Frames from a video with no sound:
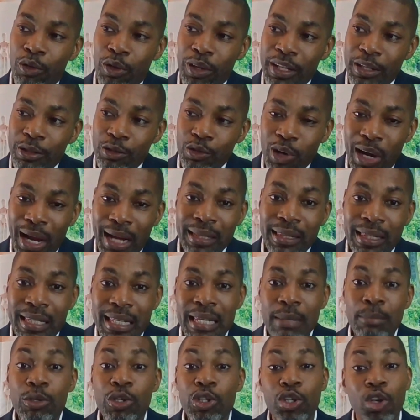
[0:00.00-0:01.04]
track
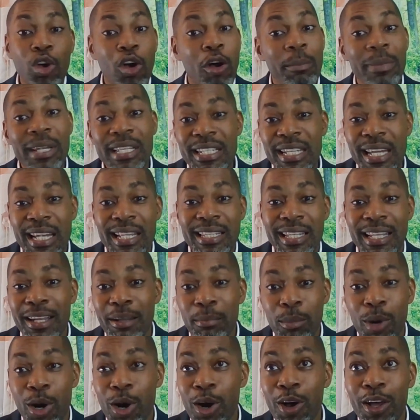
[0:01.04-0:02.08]
team saw me chasing the
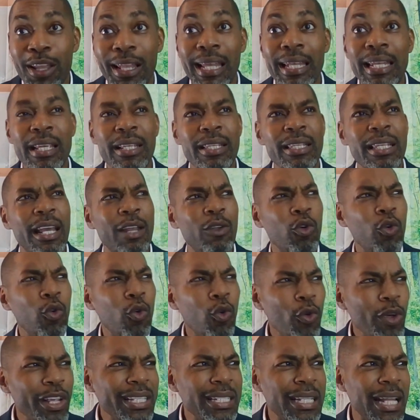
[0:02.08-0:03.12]
ball and he said,
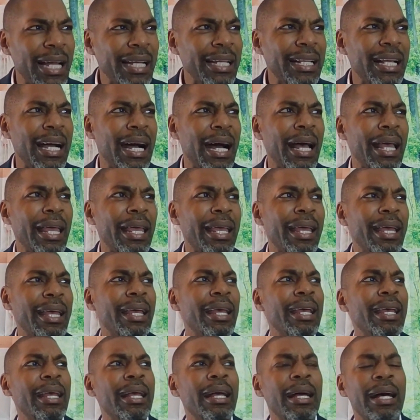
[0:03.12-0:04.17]
"Who is that guy?"
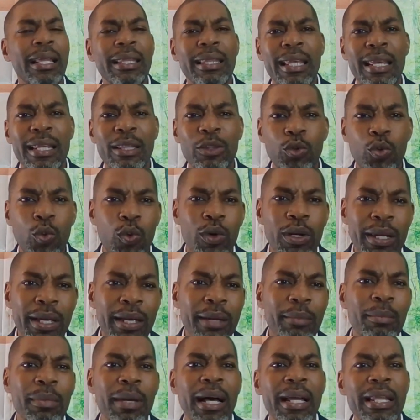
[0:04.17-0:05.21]
And they told
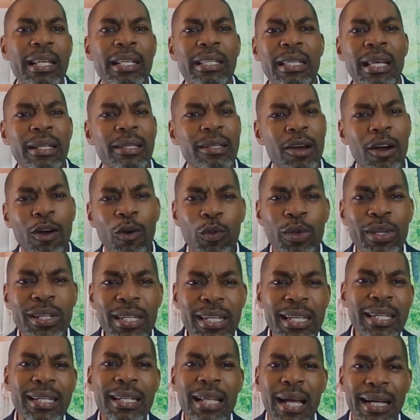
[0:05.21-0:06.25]
him, and he said, "No, we
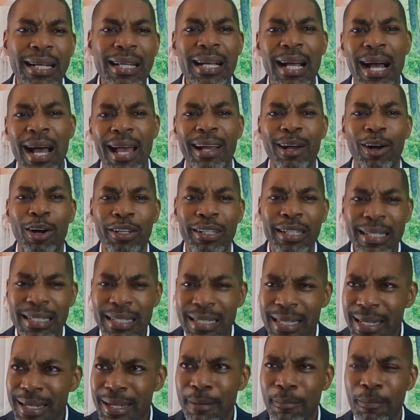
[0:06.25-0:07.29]
need that guy on the
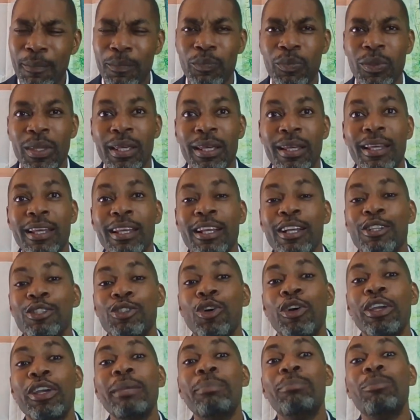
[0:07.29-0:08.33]
team."
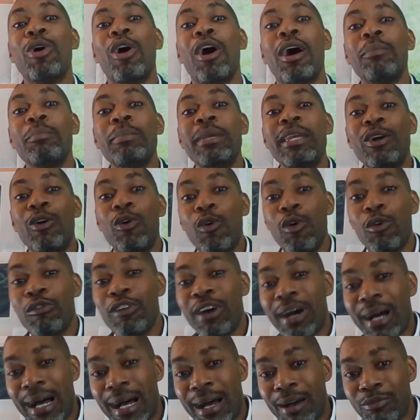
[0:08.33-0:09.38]
So he brought me
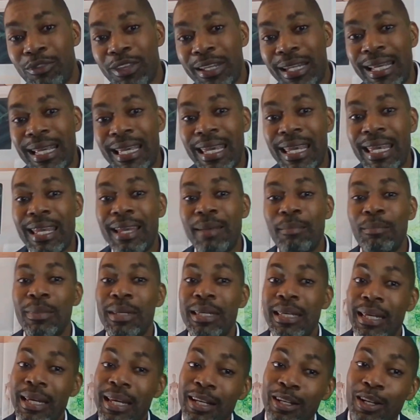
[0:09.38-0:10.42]
over after the game.
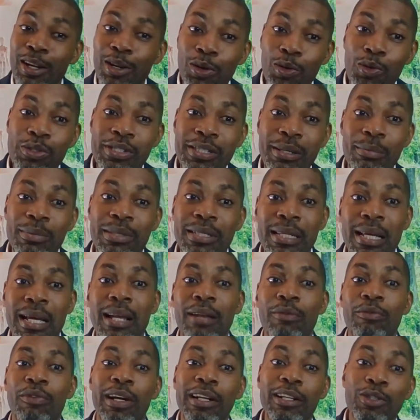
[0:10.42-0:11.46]
He introduced
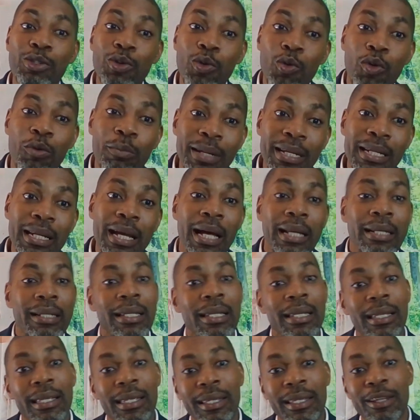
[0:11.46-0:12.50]
himself and told me that,
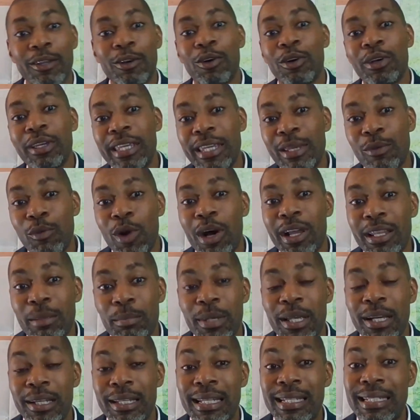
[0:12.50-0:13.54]
he wanted
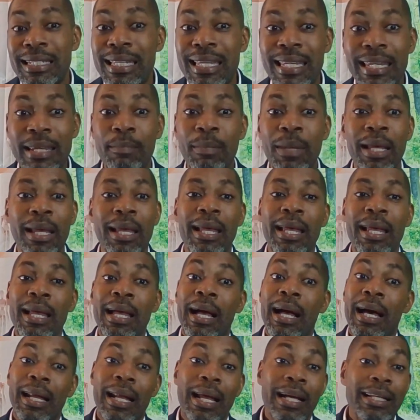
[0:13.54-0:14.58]
me on the team.
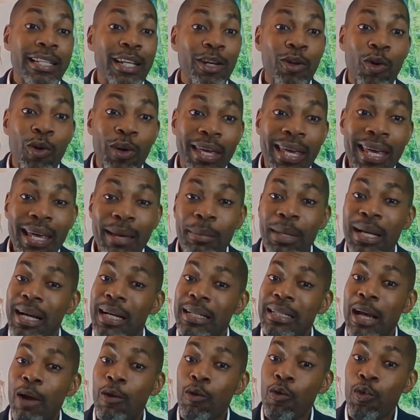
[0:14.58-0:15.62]
And I said, okay,
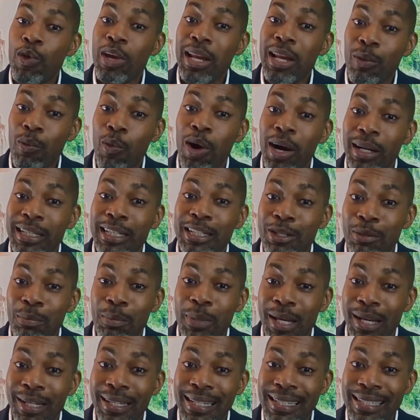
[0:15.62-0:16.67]
because I really wanted to
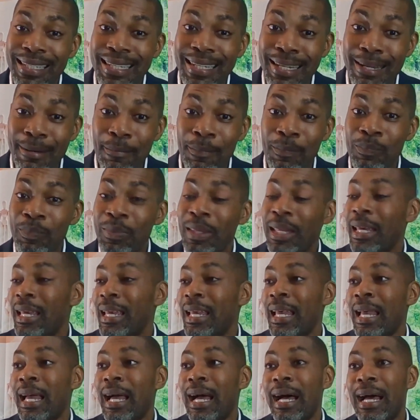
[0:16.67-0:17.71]
be on the team.
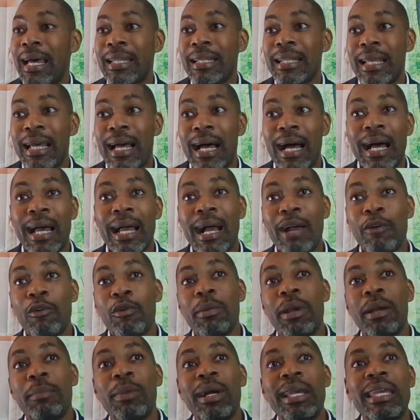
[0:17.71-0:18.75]
And I
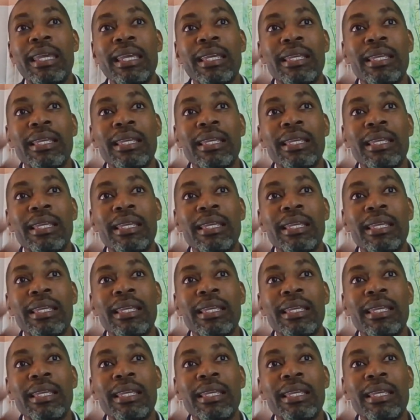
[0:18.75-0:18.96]
remember he